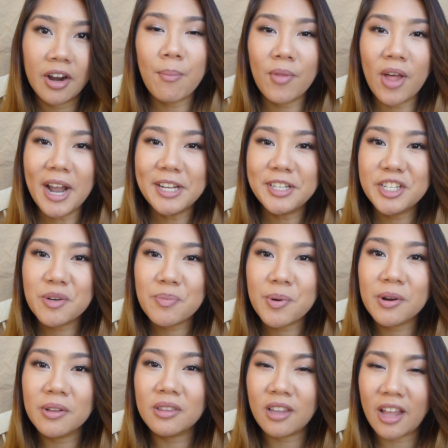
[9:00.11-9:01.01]
I'm not
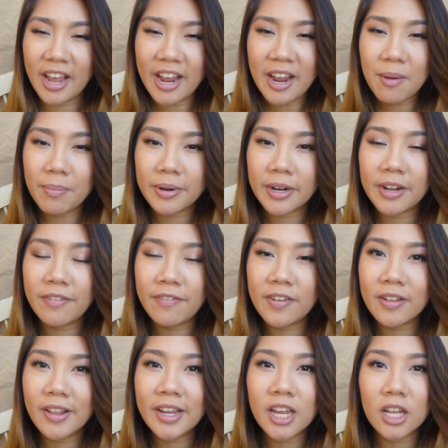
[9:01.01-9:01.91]
super light, but I
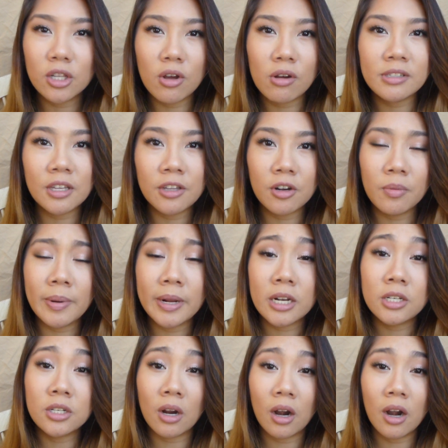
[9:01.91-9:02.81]
feel like it looks a little
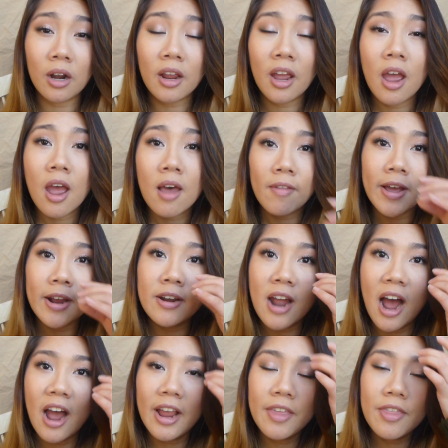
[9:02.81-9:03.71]
bit dark. Like
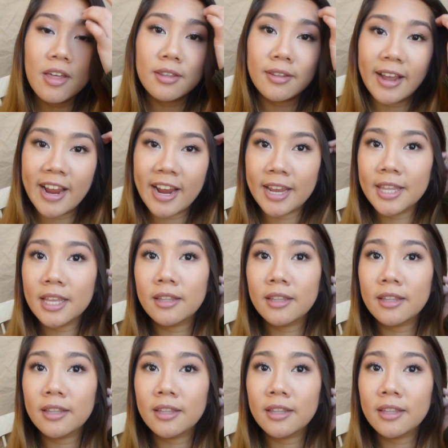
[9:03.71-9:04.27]
not in the light.